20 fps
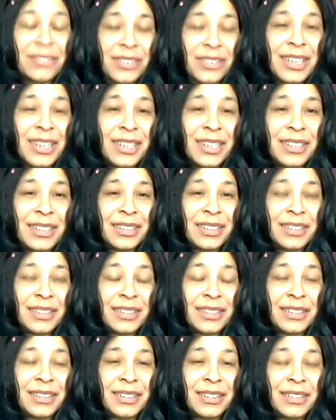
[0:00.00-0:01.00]

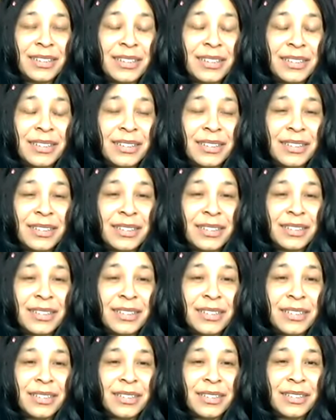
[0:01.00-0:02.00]

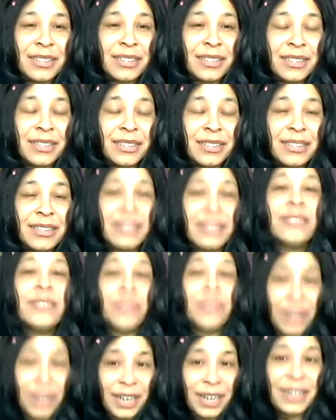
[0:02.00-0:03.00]

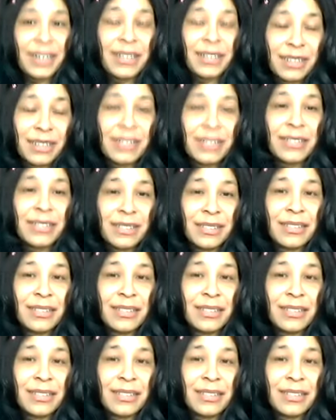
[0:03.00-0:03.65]
The person shown says nothing.